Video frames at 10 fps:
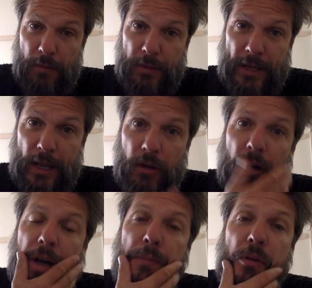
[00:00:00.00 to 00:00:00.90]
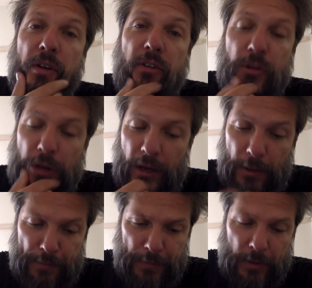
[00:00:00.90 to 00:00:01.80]
But now I'm going to
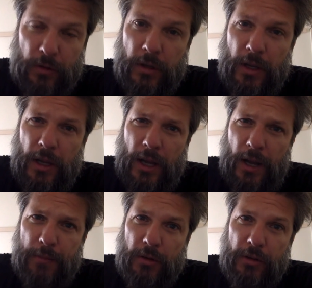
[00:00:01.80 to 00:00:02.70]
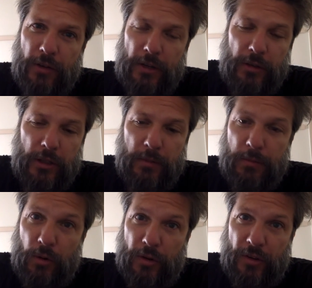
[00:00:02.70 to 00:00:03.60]
um, I'm going to try to do a little bit
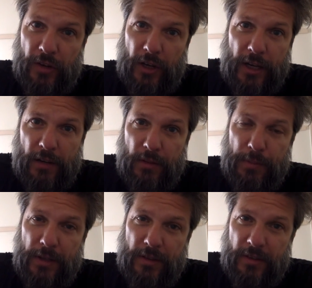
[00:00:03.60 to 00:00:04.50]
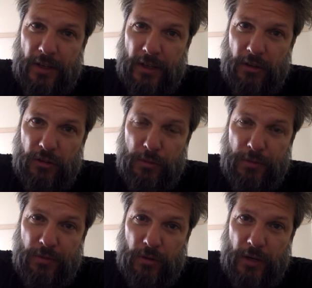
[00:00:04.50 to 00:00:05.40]
more studying of the places I go to
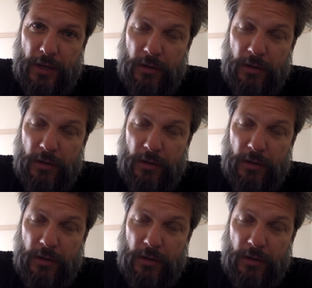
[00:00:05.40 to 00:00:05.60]
beforehand,